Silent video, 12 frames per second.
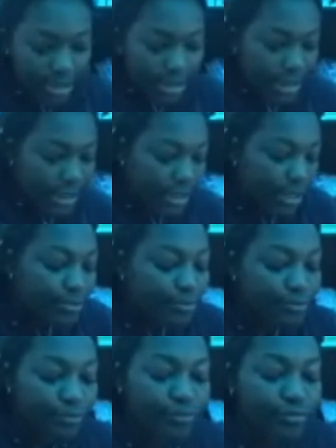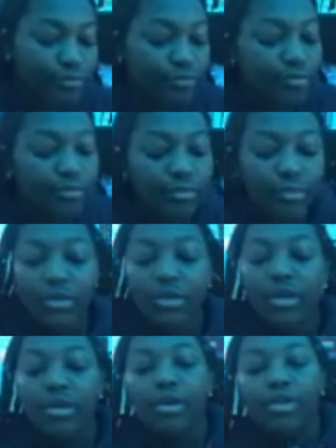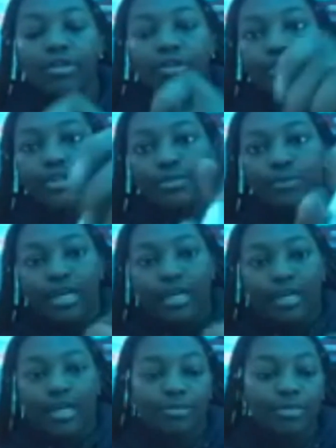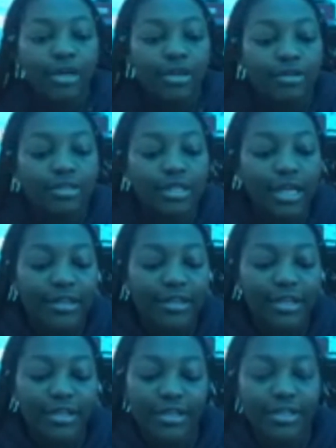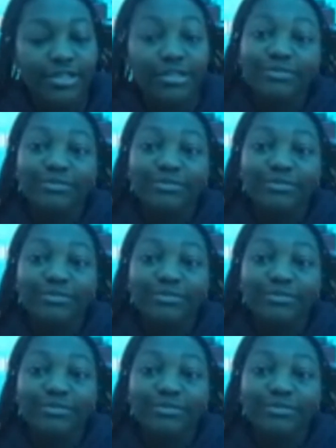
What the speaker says: basically, they're in these white glass bottles. I think these are